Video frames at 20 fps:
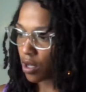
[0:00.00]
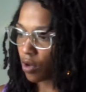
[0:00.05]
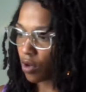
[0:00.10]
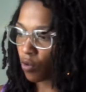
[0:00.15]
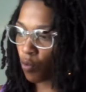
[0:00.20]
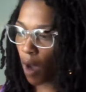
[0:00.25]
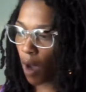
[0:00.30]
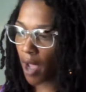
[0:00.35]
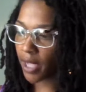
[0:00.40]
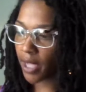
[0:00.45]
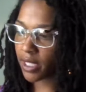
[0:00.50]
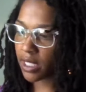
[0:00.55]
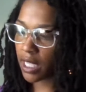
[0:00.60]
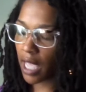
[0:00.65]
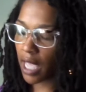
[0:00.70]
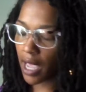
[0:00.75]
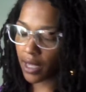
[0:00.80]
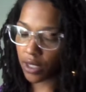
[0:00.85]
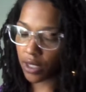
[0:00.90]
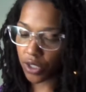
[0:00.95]
Why is the
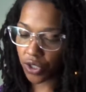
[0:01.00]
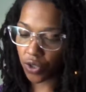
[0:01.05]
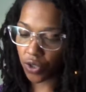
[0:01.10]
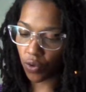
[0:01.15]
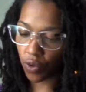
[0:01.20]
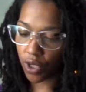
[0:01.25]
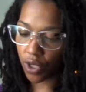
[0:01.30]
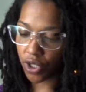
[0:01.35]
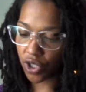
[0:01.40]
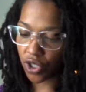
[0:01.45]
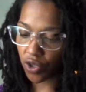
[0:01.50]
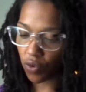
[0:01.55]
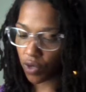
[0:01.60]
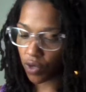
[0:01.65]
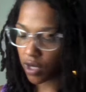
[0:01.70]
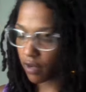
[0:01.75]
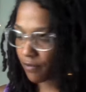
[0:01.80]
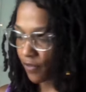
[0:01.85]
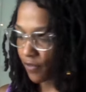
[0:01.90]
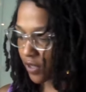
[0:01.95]
Eight of Swords showing
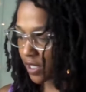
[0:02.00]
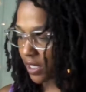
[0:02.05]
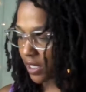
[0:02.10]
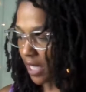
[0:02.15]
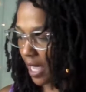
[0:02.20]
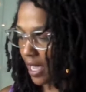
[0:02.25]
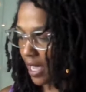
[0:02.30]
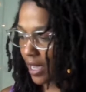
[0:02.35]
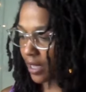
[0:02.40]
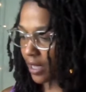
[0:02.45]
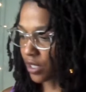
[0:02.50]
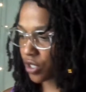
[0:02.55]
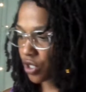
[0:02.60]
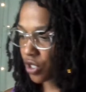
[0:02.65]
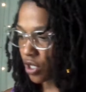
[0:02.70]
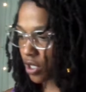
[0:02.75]
up for Sag?